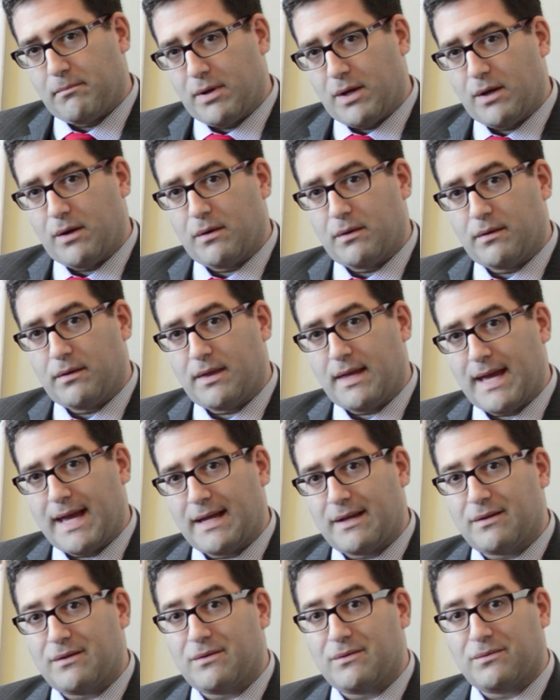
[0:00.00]
both
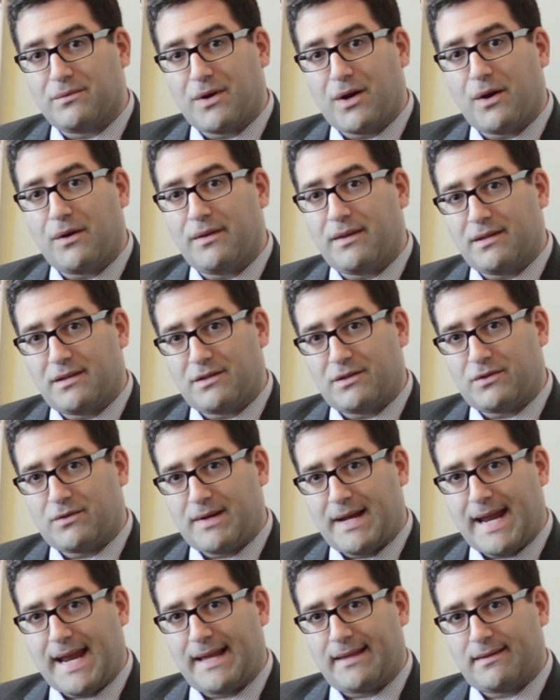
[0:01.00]
and grow the
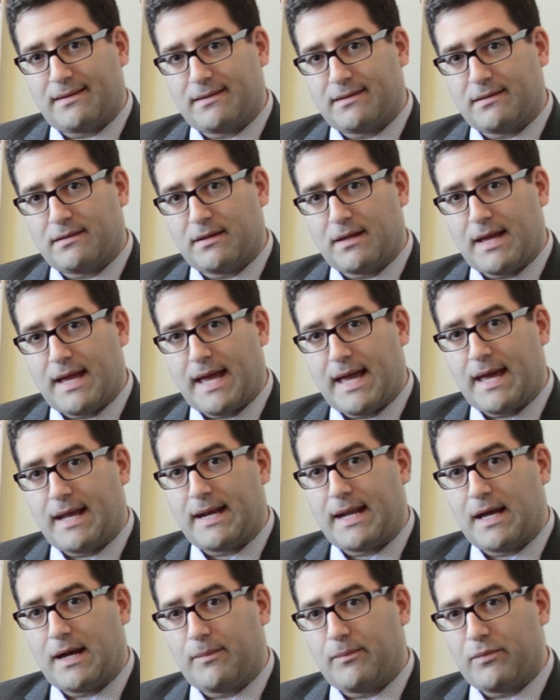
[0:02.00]
strengths
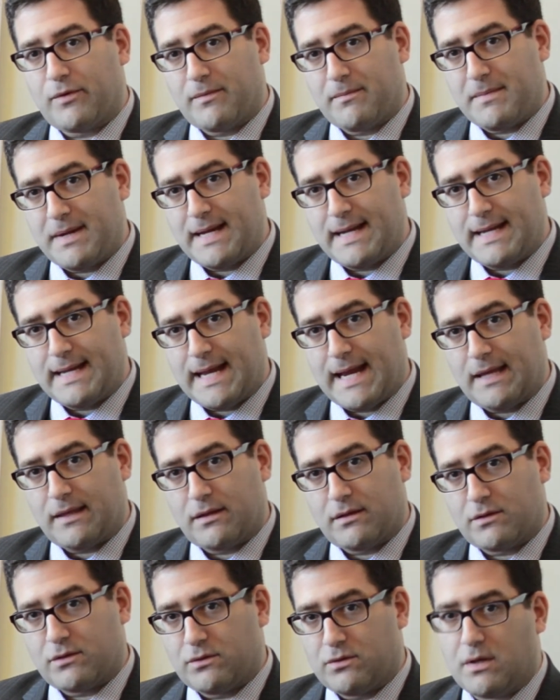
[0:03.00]
and help
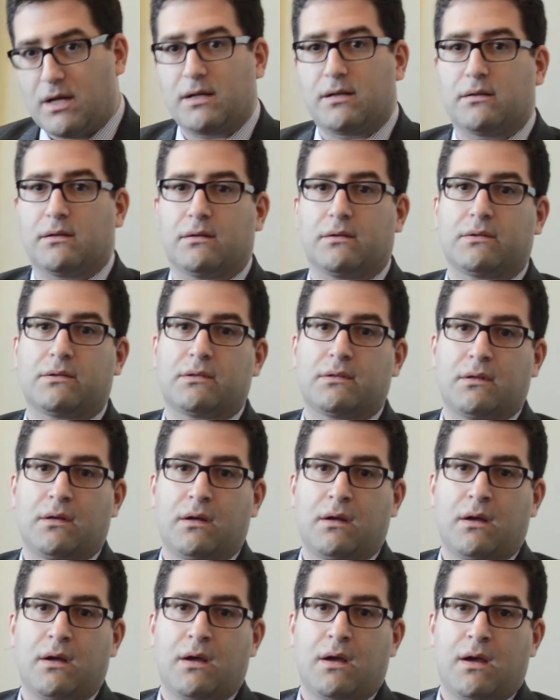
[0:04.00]
remediate the struggles.
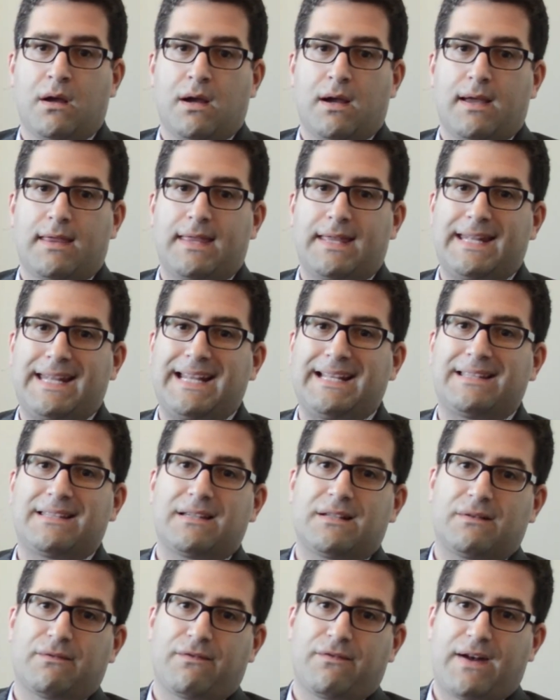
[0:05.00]
They need
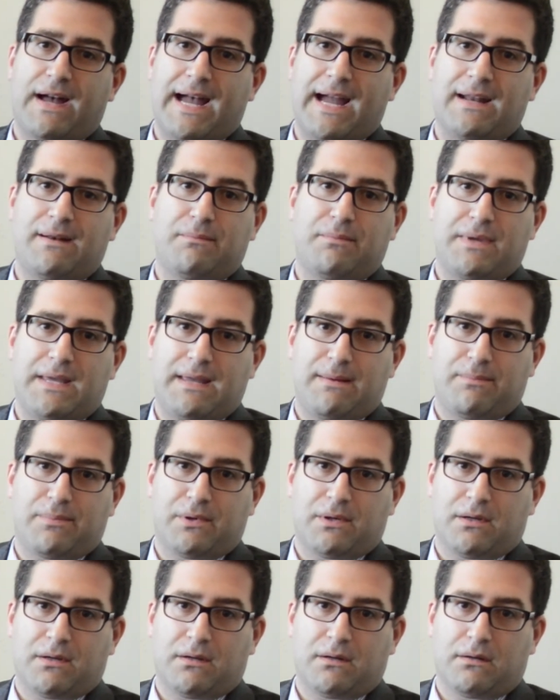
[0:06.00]
to find
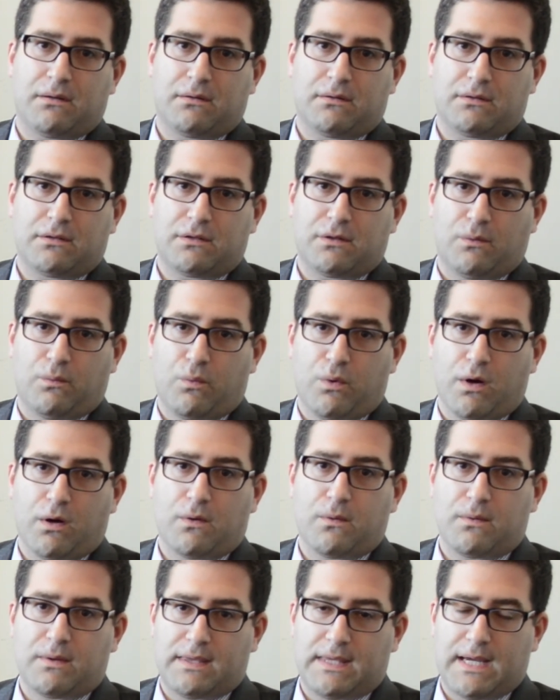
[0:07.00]
people to
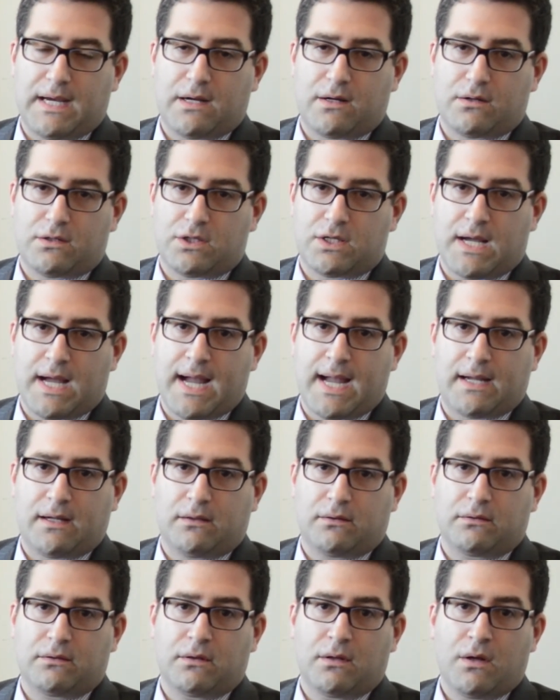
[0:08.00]
work with their
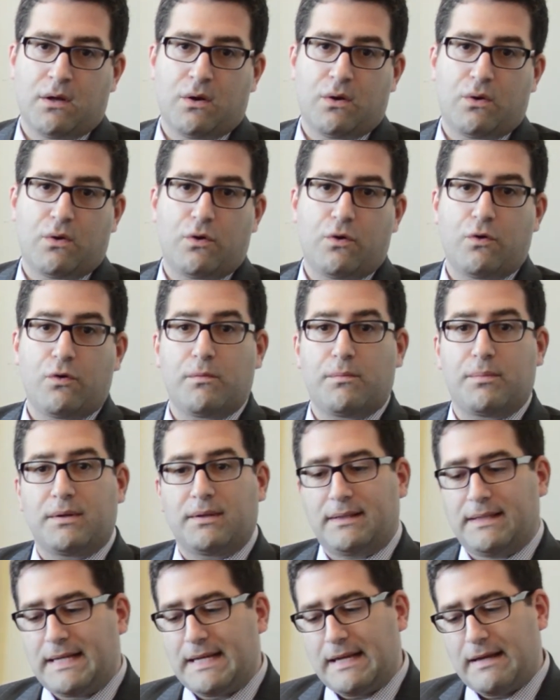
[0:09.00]
child who
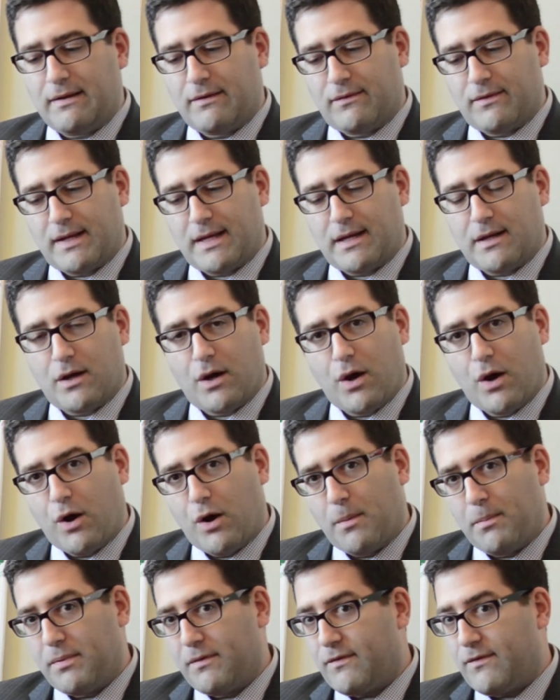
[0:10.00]
believe in
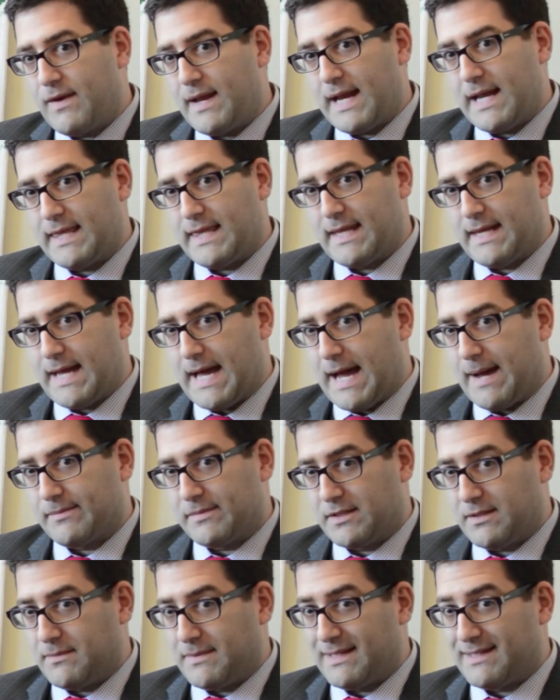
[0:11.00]
hope, faith, and
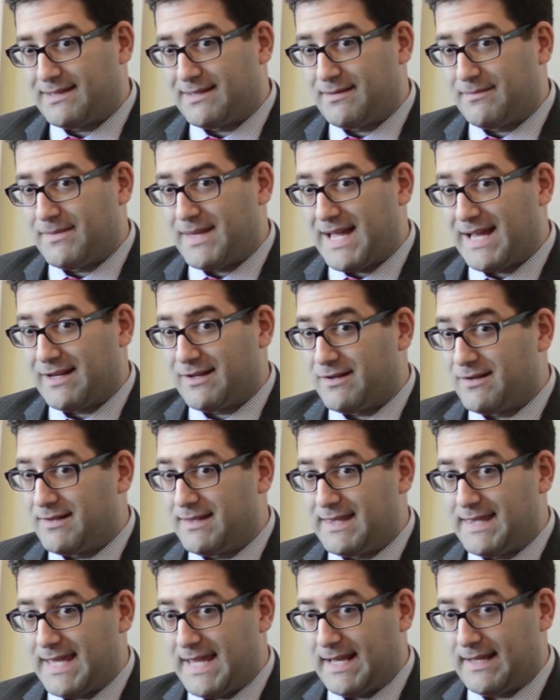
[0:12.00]
optimism that
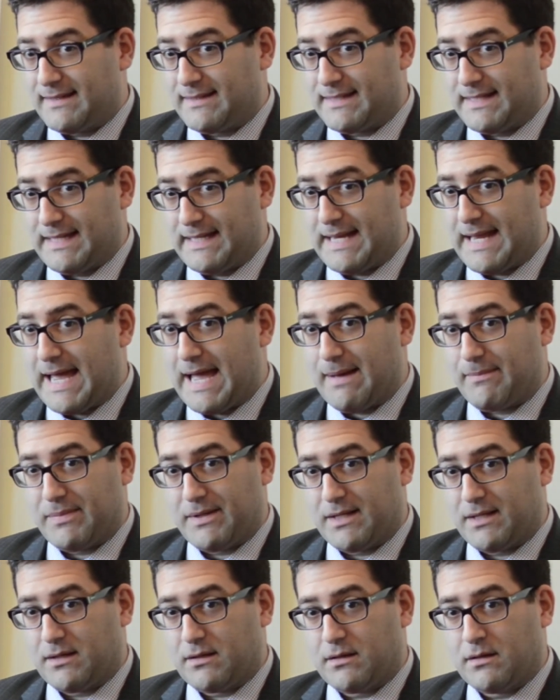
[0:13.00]
good things can
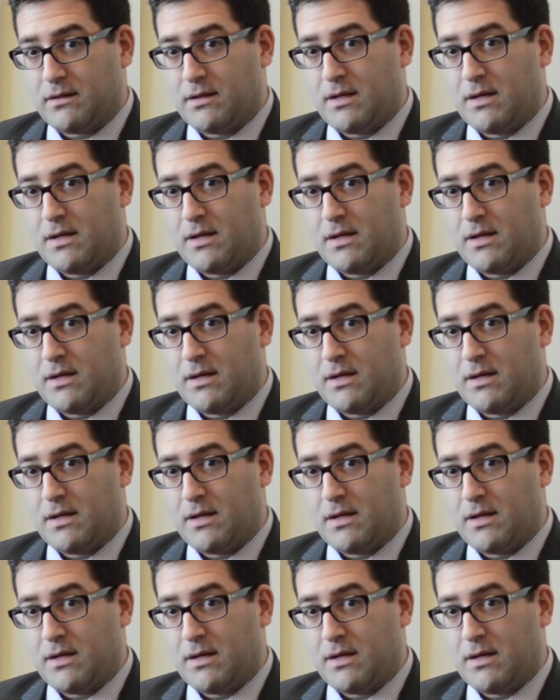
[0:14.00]
happen.